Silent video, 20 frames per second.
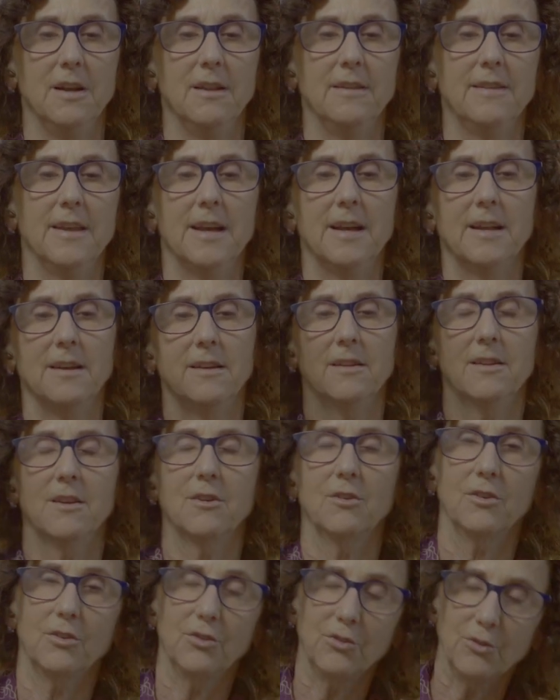then
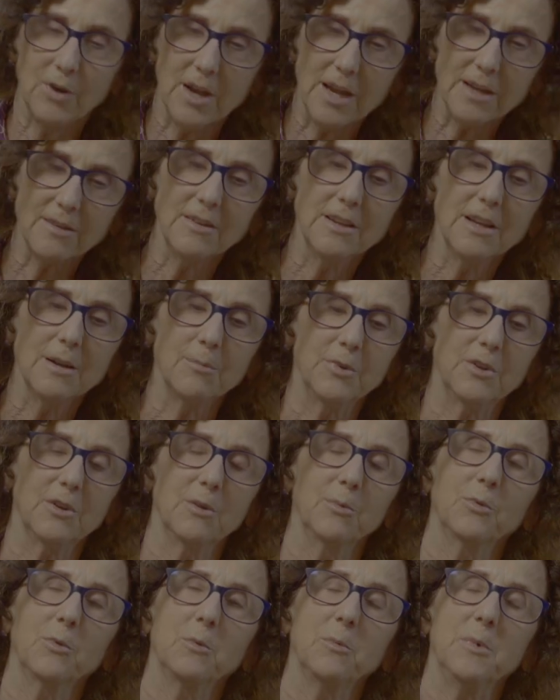their distracting
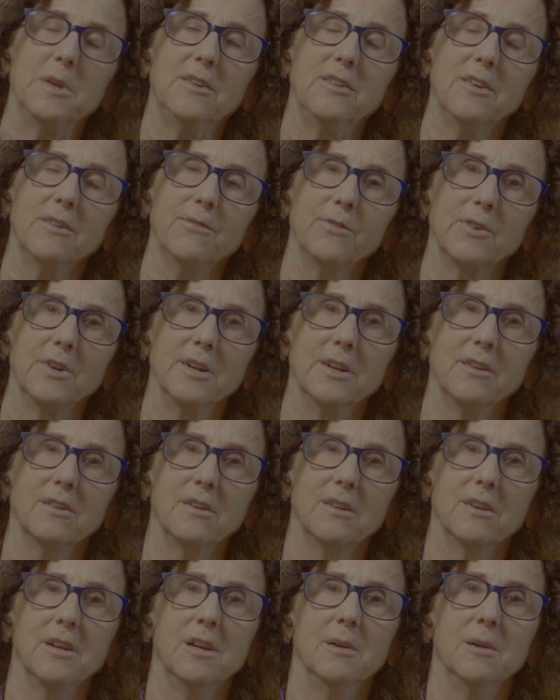epitopes will be different,